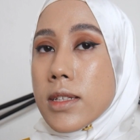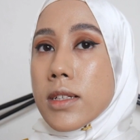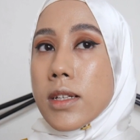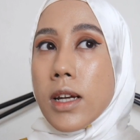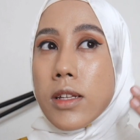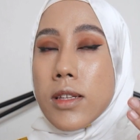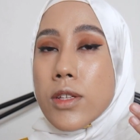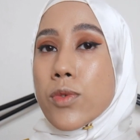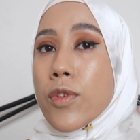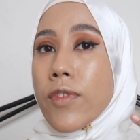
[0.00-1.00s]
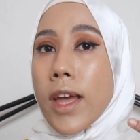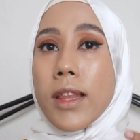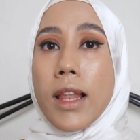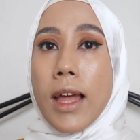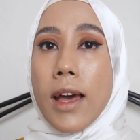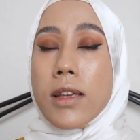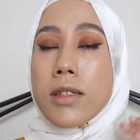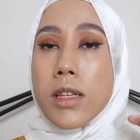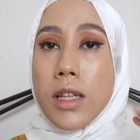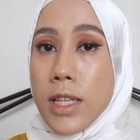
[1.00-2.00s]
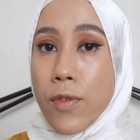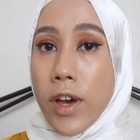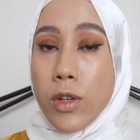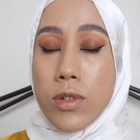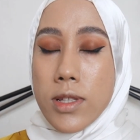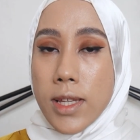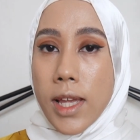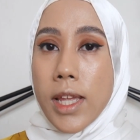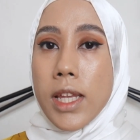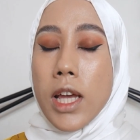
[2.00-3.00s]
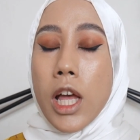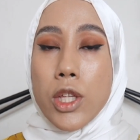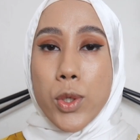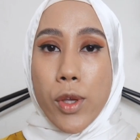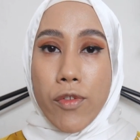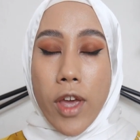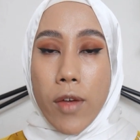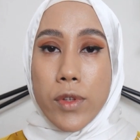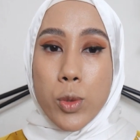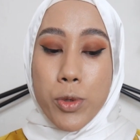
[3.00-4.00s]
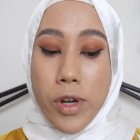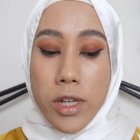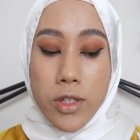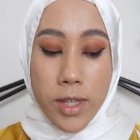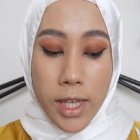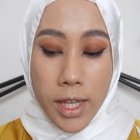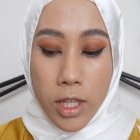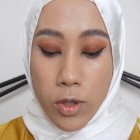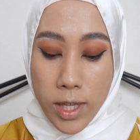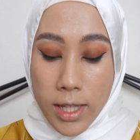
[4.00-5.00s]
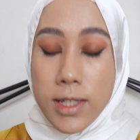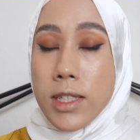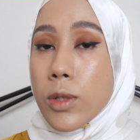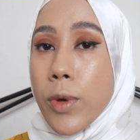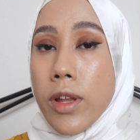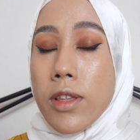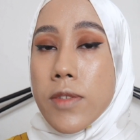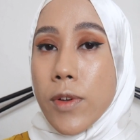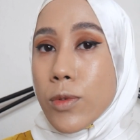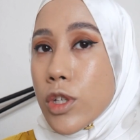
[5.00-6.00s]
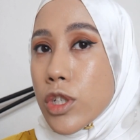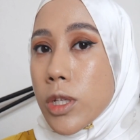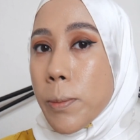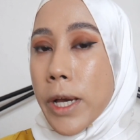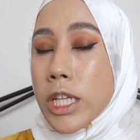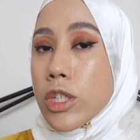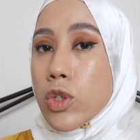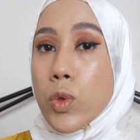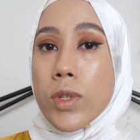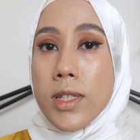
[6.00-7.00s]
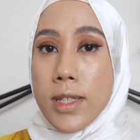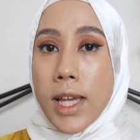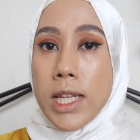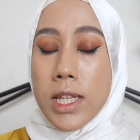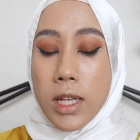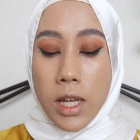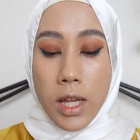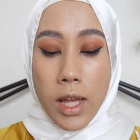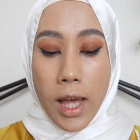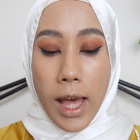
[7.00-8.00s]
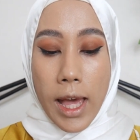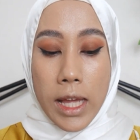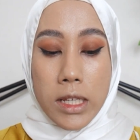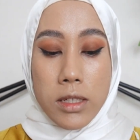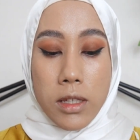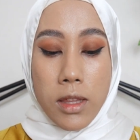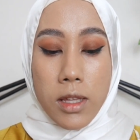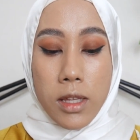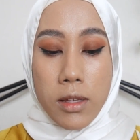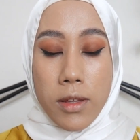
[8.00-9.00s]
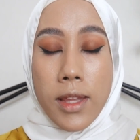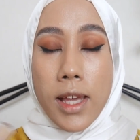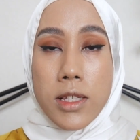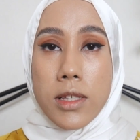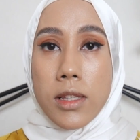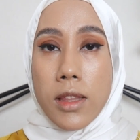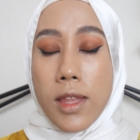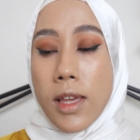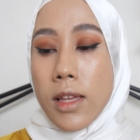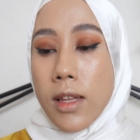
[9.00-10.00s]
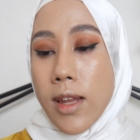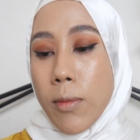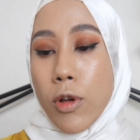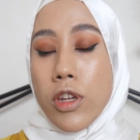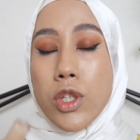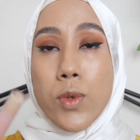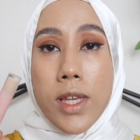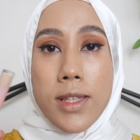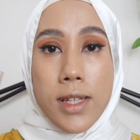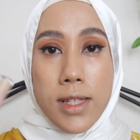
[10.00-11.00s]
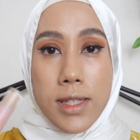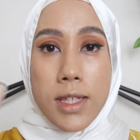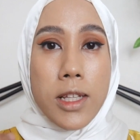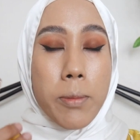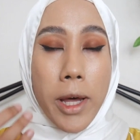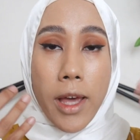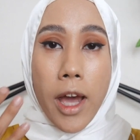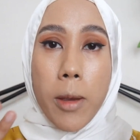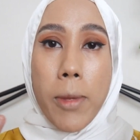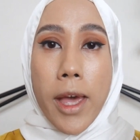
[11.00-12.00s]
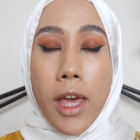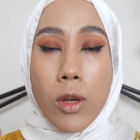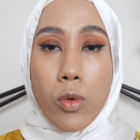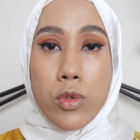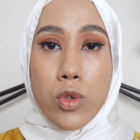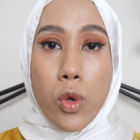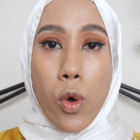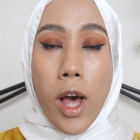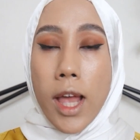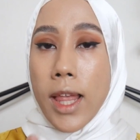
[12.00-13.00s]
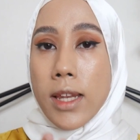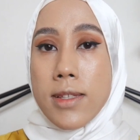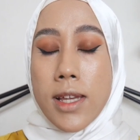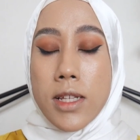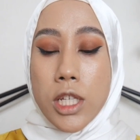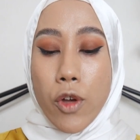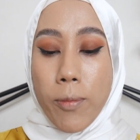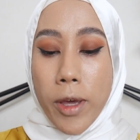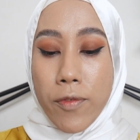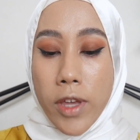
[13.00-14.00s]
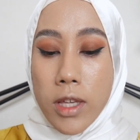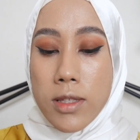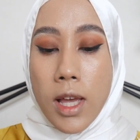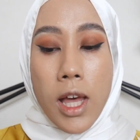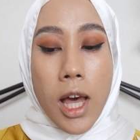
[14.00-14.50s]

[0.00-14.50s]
still does reflect the light if I don't set it. So if you have super dry skin, you can still wear this foundation, but don't set it. And the next thing that I'm going to do is conceal my eye bag and also highlight the center of my face.